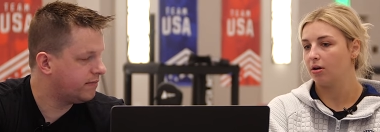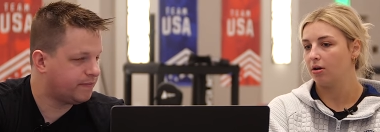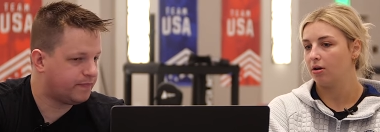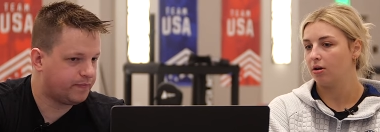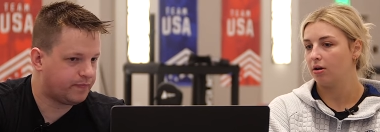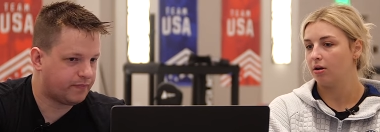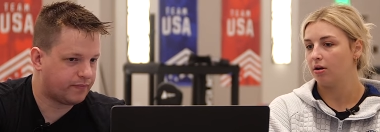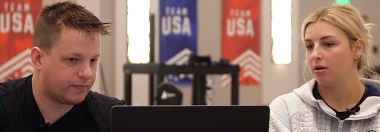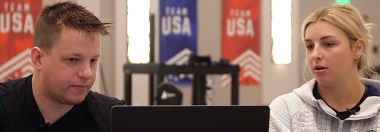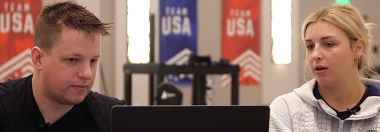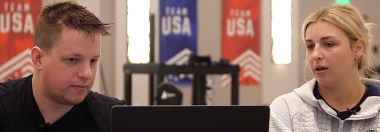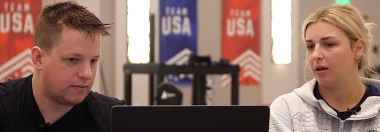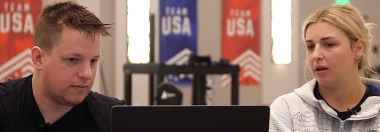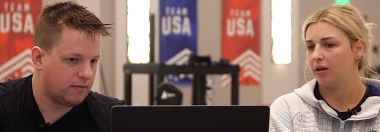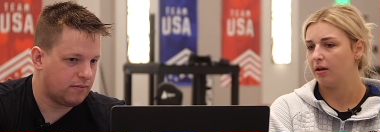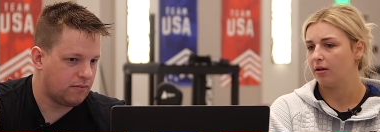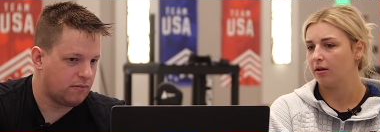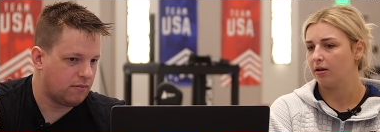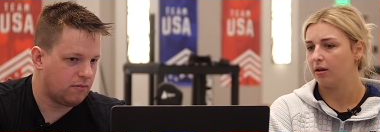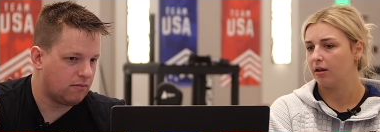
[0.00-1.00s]
Speaker 1: her
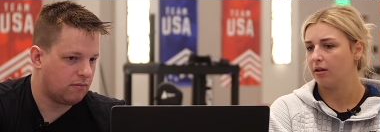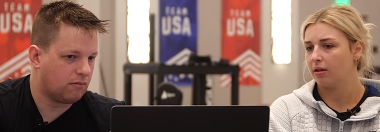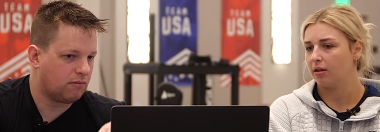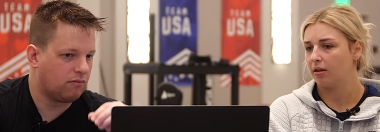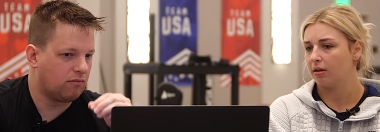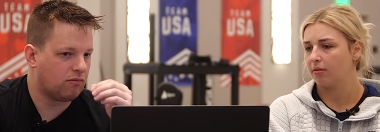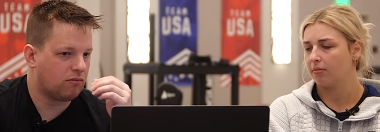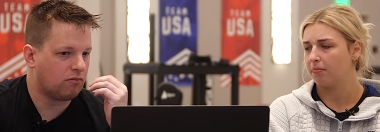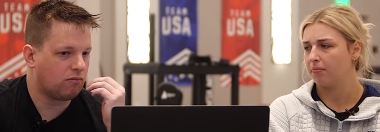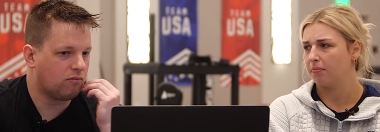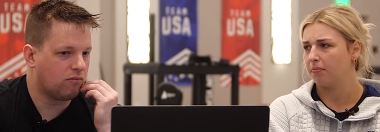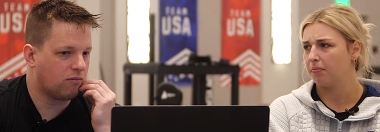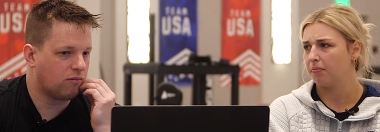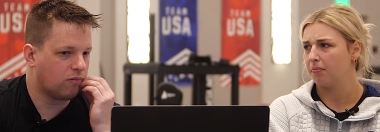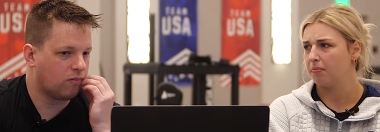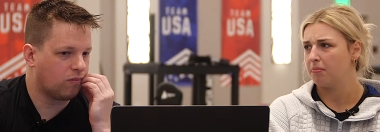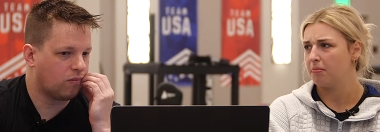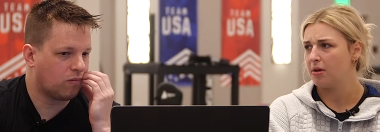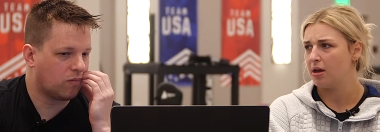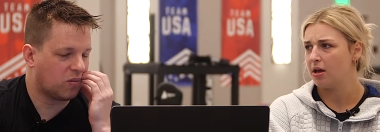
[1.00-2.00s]
and I think
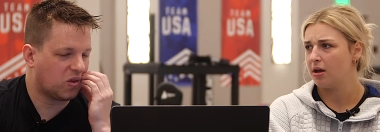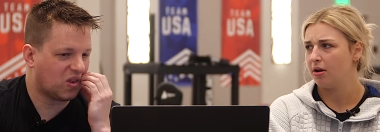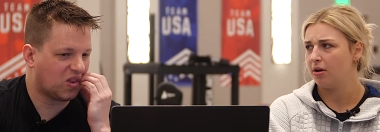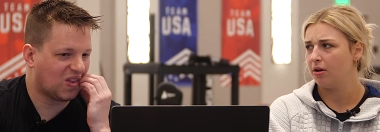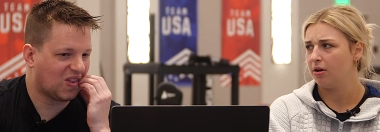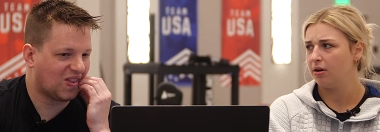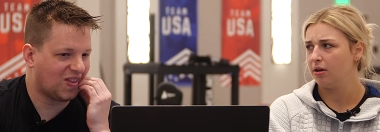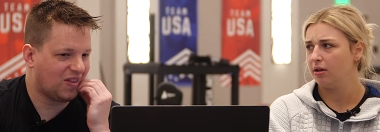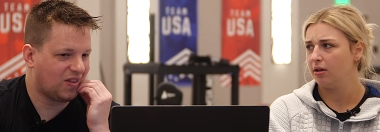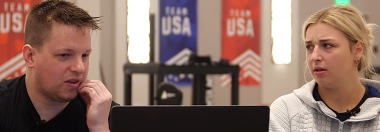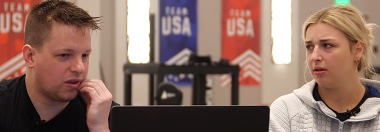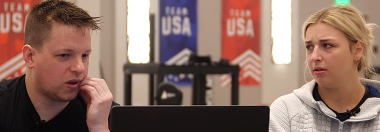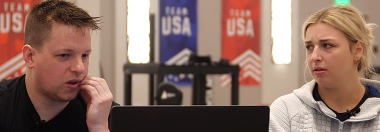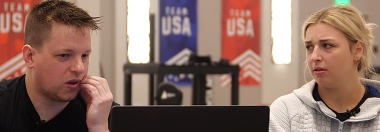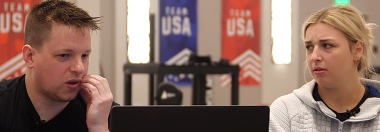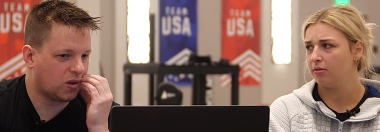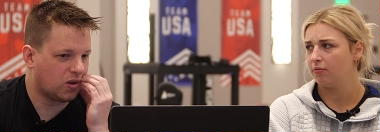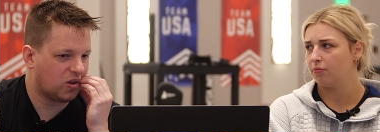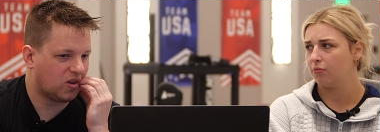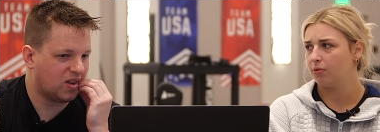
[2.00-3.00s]
Meredith
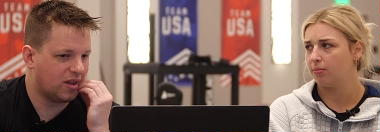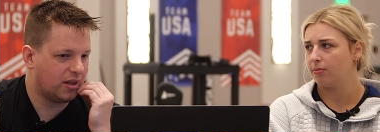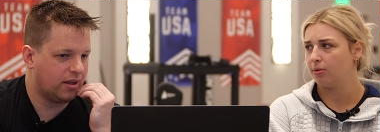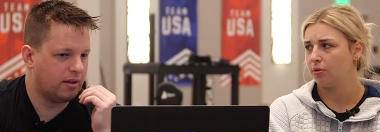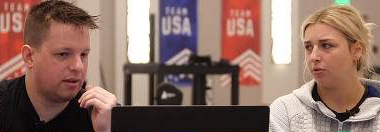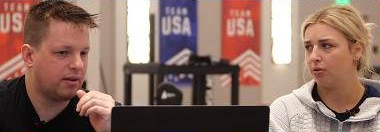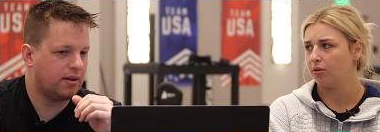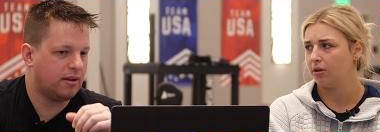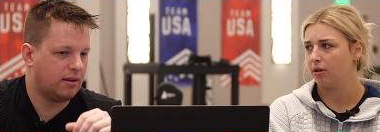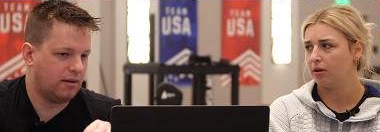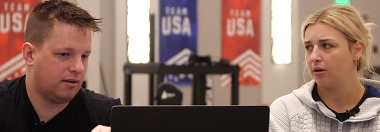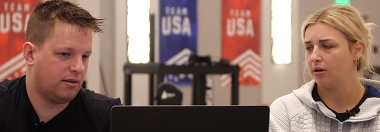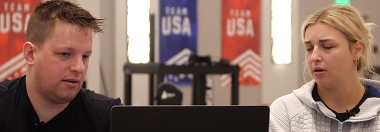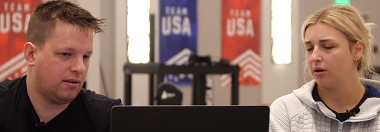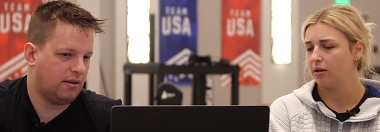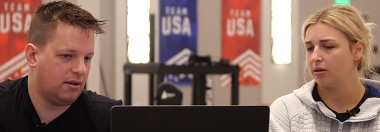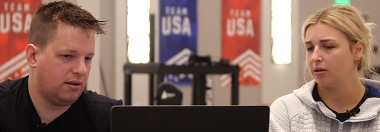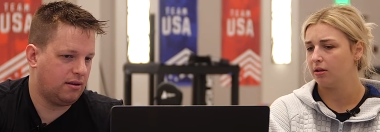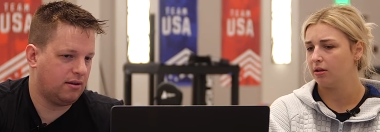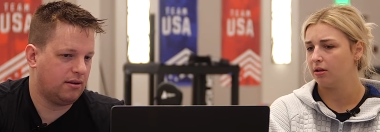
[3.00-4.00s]
were both there,
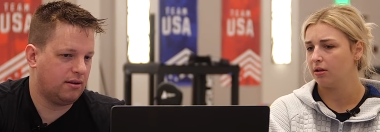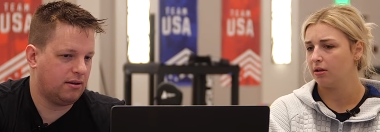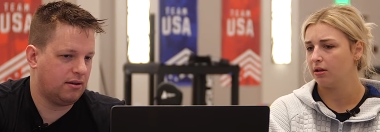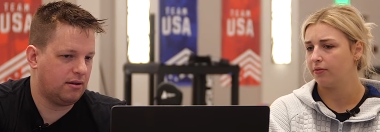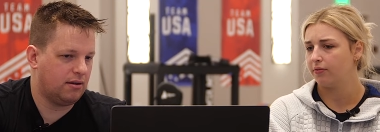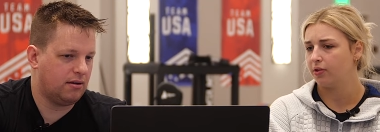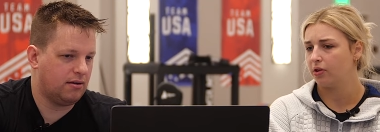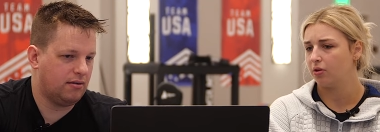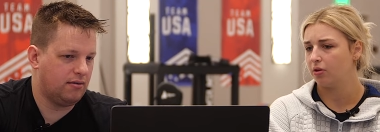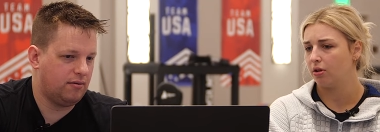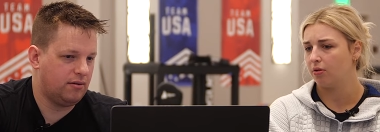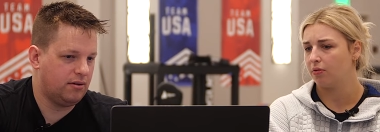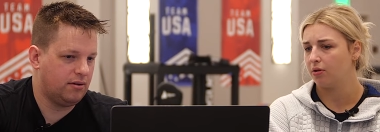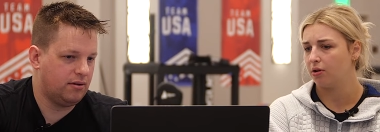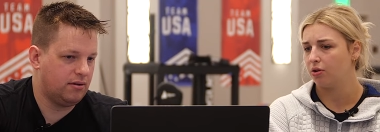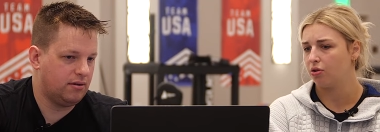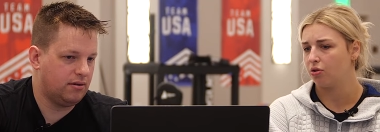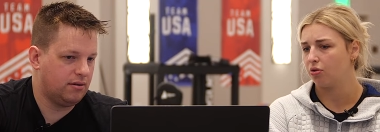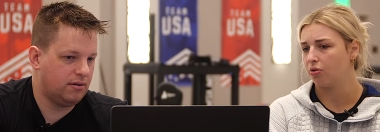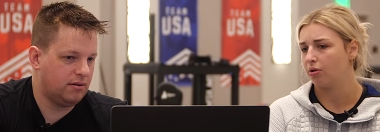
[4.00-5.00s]
I think, even though they
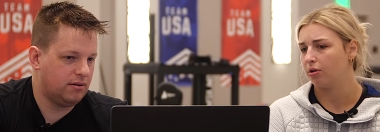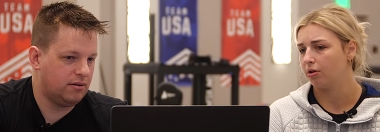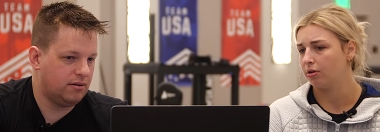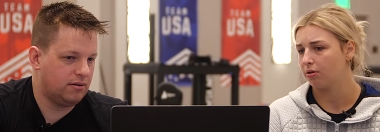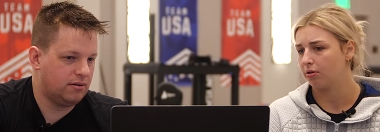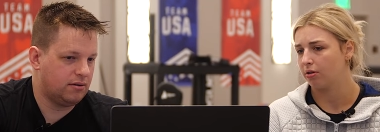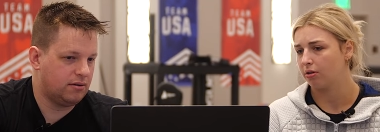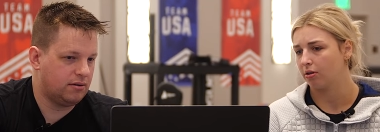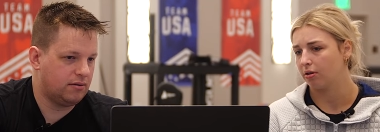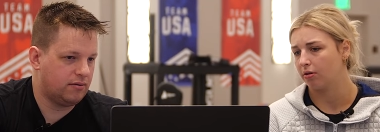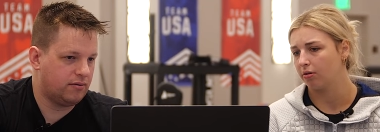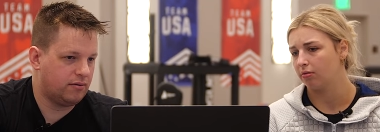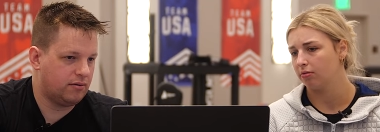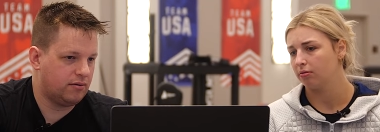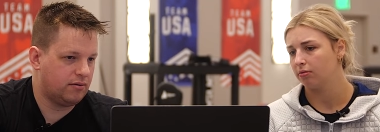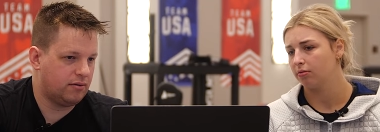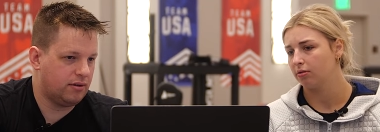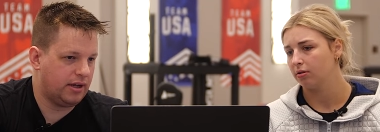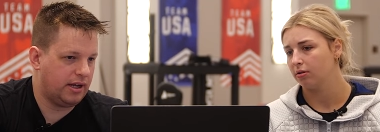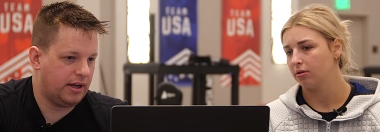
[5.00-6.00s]
weren't juniors. So
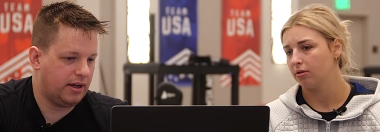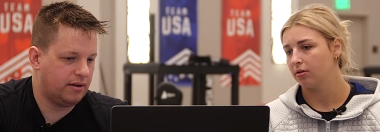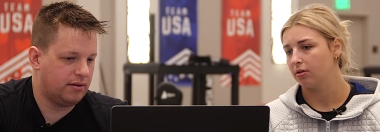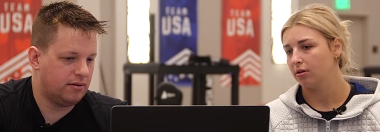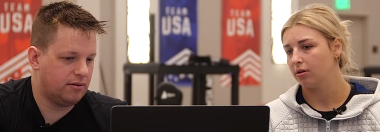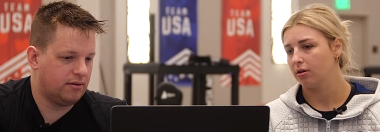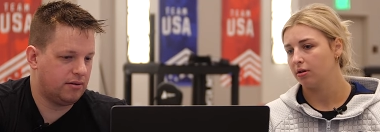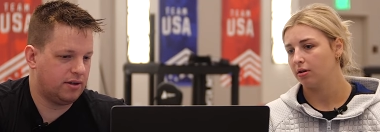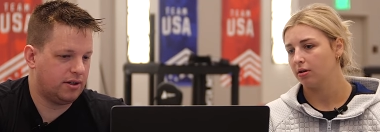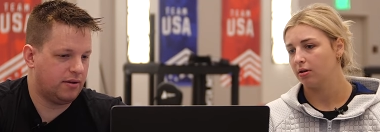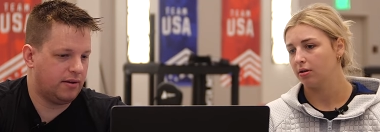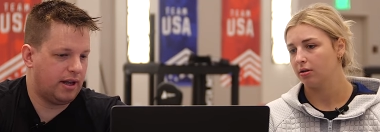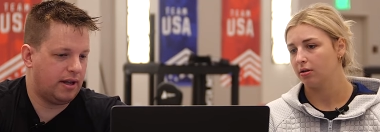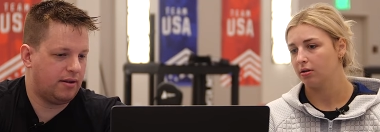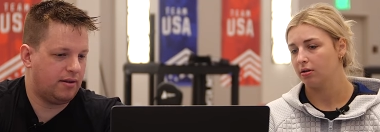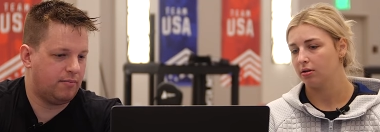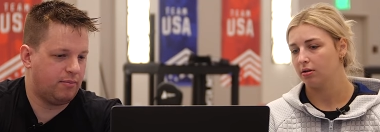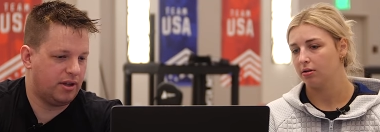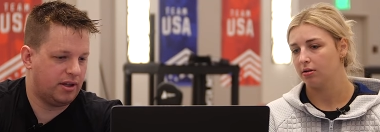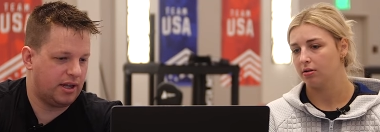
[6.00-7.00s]
Speaker 2: yeah. So
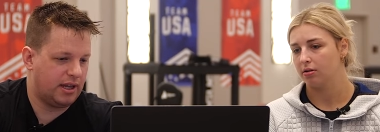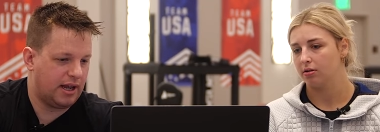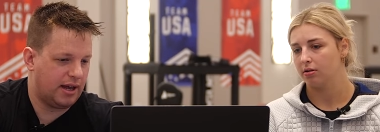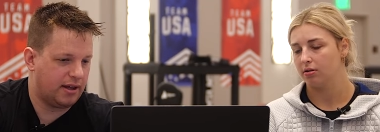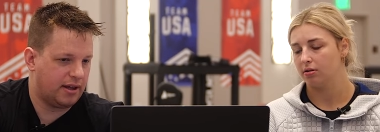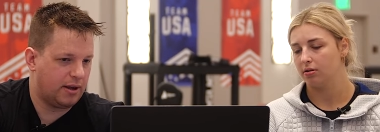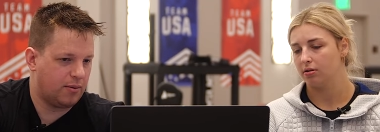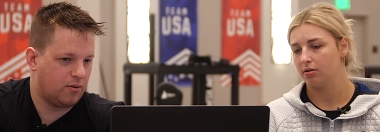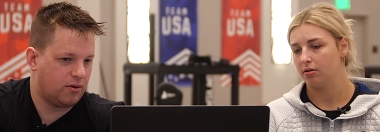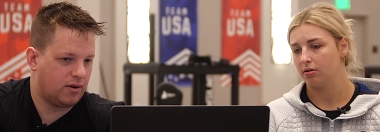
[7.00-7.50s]
they, but the, yeah, they